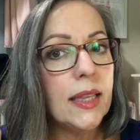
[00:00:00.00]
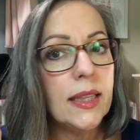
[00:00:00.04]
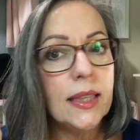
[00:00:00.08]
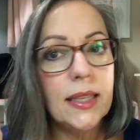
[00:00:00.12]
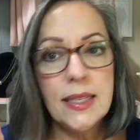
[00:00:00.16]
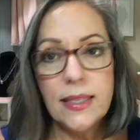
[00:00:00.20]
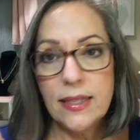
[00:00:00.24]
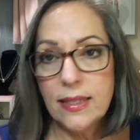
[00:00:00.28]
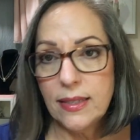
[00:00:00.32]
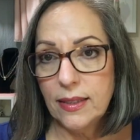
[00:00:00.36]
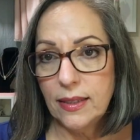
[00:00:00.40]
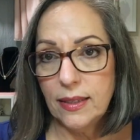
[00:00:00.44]

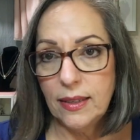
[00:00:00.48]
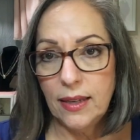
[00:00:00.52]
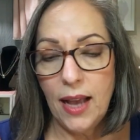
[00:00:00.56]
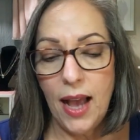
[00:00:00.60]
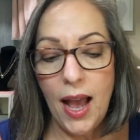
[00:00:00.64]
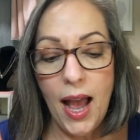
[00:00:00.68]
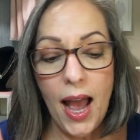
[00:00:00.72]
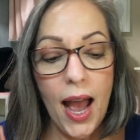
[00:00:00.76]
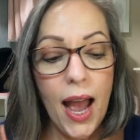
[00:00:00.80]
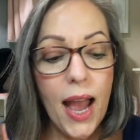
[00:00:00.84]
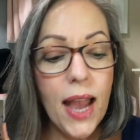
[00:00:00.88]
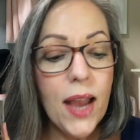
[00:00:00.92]
Listen,
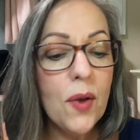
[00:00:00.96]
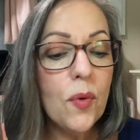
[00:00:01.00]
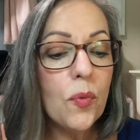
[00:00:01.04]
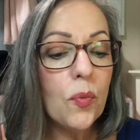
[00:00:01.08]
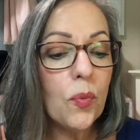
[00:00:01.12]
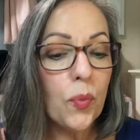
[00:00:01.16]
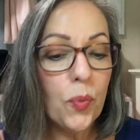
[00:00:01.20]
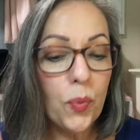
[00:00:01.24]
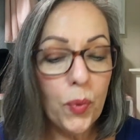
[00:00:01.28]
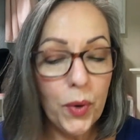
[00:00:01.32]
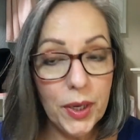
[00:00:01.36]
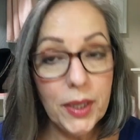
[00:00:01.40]
I
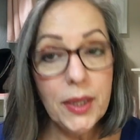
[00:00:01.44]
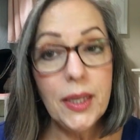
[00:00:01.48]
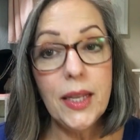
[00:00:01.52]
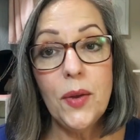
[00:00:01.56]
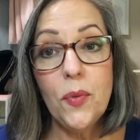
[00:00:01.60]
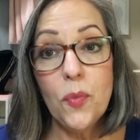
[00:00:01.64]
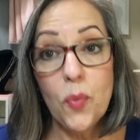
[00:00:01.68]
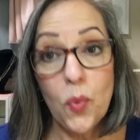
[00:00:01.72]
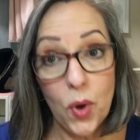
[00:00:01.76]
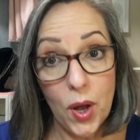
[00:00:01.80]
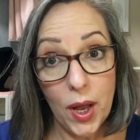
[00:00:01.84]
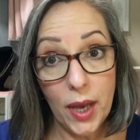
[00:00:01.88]

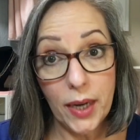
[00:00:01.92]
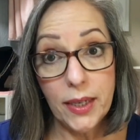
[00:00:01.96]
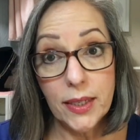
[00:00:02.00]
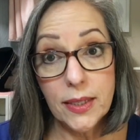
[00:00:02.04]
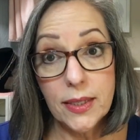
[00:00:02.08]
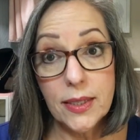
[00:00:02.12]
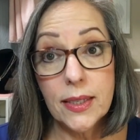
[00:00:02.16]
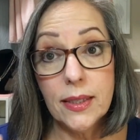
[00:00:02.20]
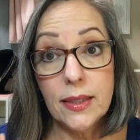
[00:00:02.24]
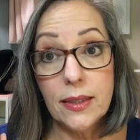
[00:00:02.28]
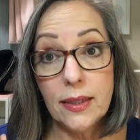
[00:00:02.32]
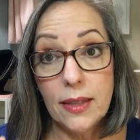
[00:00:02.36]
really
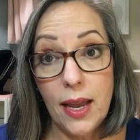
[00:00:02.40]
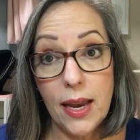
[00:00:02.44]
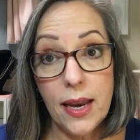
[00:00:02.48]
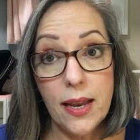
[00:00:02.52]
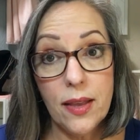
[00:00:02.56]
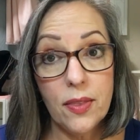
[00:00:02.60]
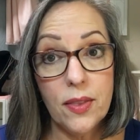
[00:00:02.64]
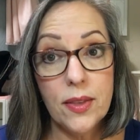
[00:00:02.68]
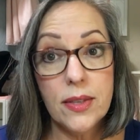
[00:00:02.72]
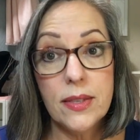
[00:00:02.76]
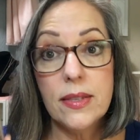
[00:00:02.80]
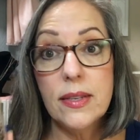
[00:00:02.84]
wanted to
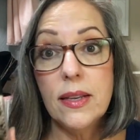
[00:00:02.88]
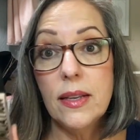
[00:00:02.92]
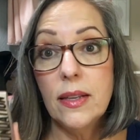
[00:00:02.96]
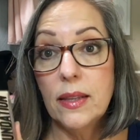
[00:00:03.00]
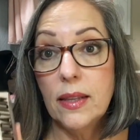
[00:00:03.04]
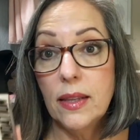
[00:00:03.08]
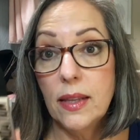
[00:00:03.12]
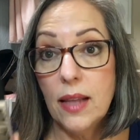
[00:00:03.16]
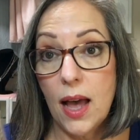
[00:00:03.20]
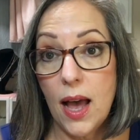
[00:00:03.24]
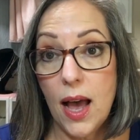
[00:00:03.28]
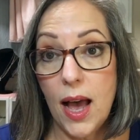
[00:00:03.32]
like this a
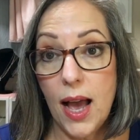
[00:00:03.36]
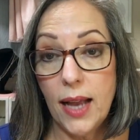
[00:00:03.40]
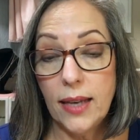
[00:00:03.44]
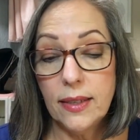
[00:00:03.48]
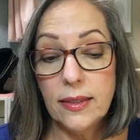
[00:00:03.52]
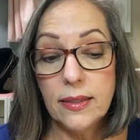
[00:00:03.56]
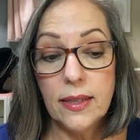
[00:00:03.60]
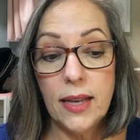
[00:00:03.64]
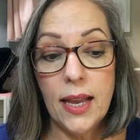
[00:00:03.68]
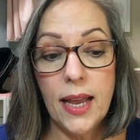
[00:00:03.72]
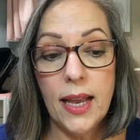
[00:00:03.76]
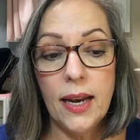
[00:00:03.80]

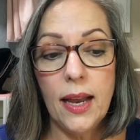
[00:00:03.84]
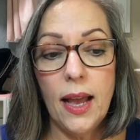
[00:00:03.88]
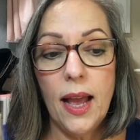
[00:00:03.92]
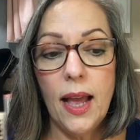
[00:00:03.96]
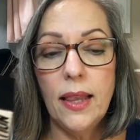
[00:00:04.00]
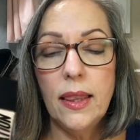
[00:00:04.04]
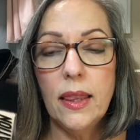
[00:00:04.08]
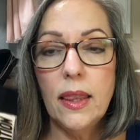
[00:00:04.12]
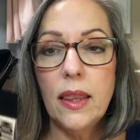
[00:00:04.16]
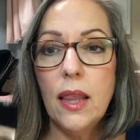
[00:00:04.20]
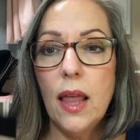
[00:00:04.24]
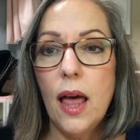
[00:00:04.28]
lot, and
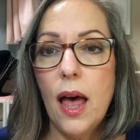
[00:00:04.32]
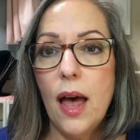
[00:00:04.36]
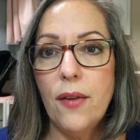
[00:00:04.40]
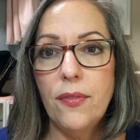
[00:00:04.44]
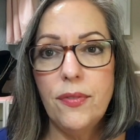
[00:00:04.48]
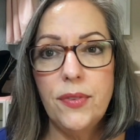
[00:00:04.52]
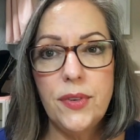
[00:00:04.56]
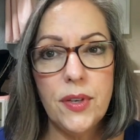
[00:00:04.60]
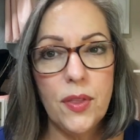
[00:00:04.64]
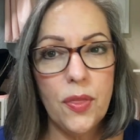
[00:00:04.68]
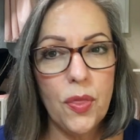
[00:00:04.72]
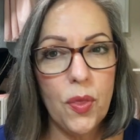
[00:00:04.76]
I
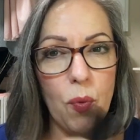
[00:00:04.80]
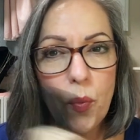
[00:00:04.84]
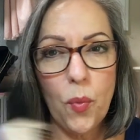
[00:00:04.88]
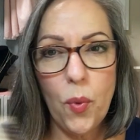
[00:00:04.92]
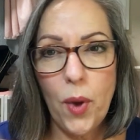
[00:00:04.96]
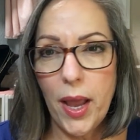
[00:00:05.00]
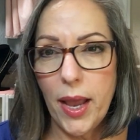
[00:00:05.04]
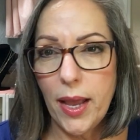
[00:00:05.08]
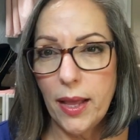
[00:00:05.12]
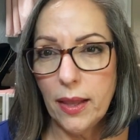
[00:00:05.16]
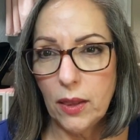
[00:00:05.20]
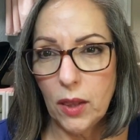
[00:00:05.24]
loved the
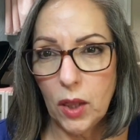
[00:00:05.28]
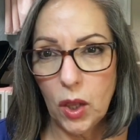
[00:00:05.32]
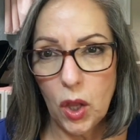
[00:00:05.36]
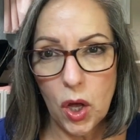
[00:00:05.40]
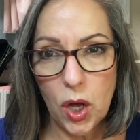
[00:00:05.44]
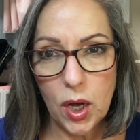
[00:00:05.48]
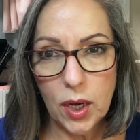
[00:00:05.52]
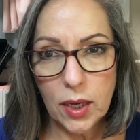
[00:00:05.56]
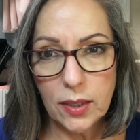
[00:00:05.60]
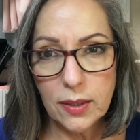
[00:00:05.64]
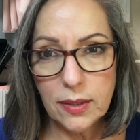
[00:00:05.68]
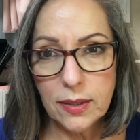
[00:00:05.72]
way it
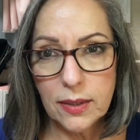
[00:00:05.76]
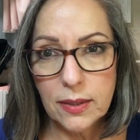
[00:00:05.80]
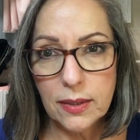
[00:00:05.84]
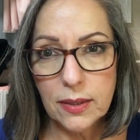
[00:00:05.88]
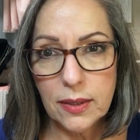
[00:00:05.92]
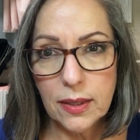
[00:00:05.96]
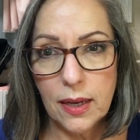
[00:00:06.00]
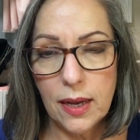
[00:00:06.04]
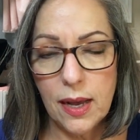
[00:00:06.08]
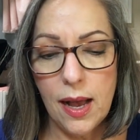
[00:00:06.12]
looked.